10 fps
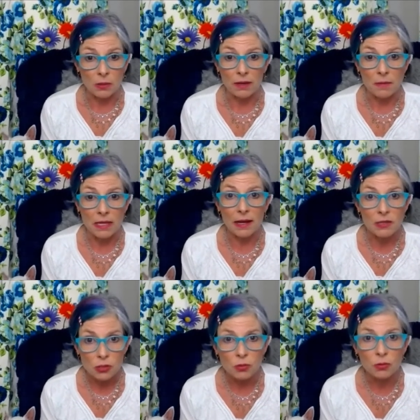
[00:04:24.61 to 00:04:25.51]
I mean, I
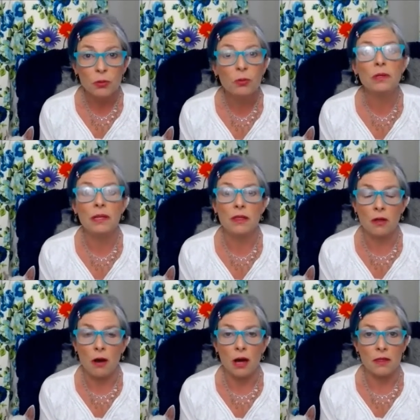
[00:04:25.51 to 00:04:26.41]
truly
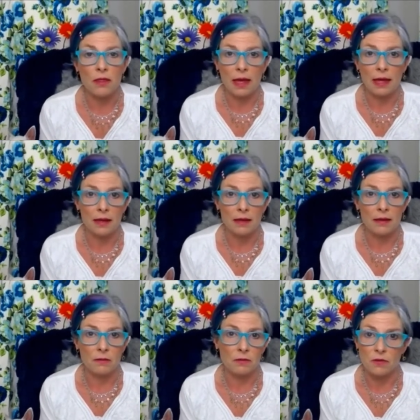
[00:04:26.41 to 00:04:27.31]
thought that
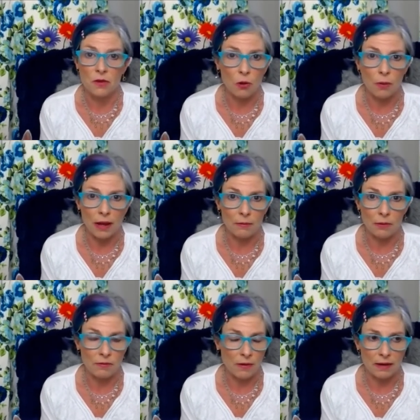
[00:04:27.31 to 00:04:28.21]
there was no way I
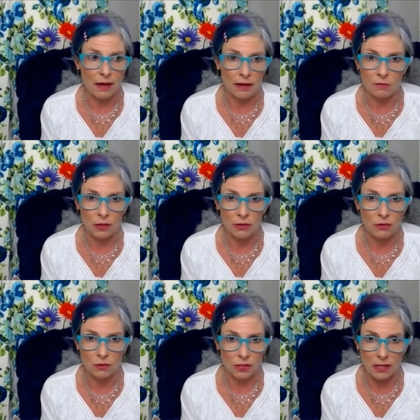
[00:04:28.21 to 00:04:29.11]
would find anyone
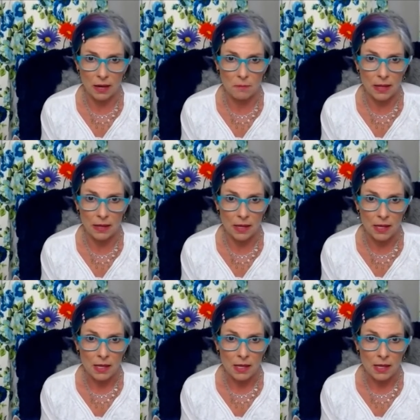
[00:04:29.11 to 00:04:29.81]
who could get me.